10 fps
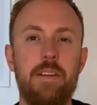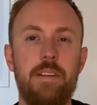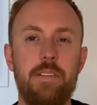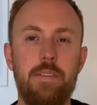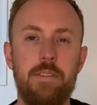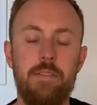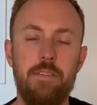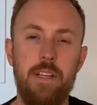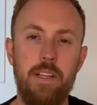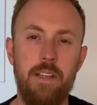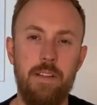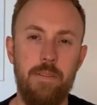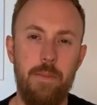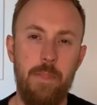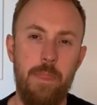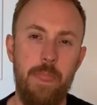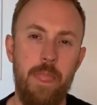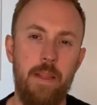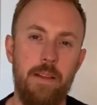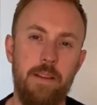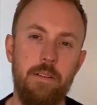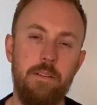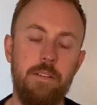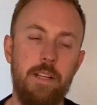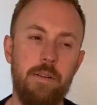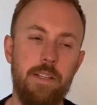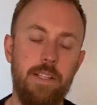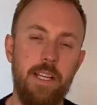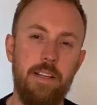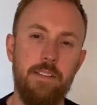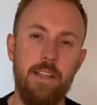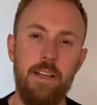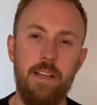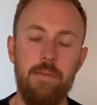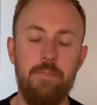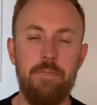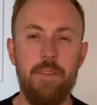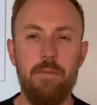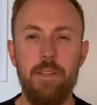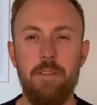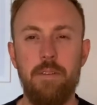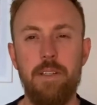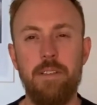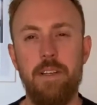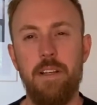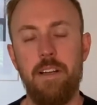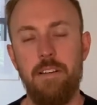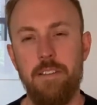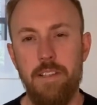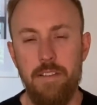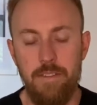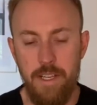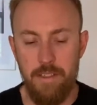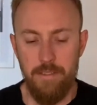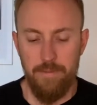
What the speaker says: So it's really, we really want to take our time. We don't want to tire ourselves out.